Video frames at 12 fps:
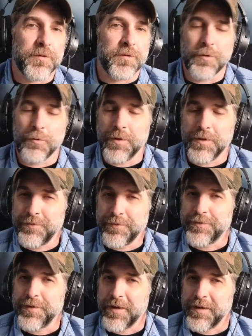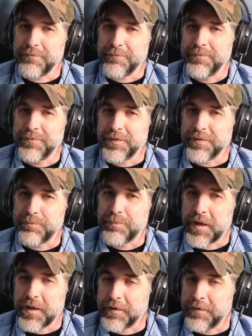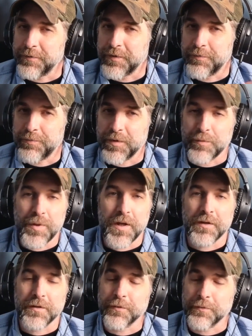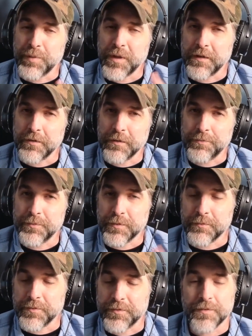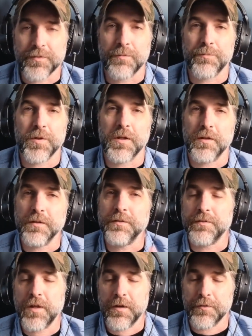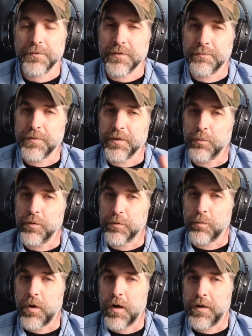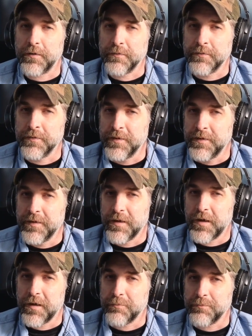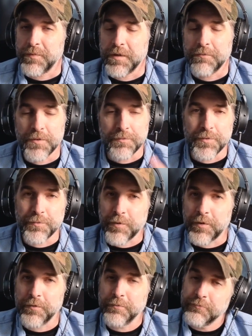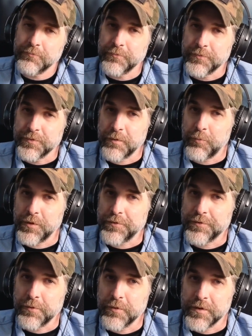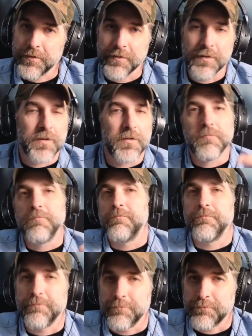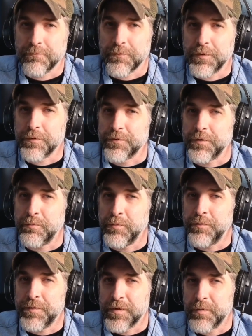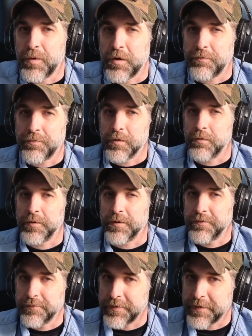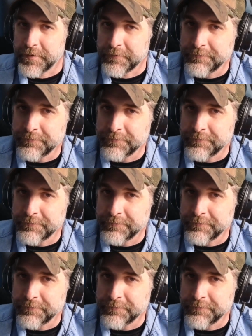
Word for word: don't waste your time just patting yourself on the back or paying lip service to something. At least tackle something worthwhile. Even if you fall somewhat short, you're still moving the ball forward, you know?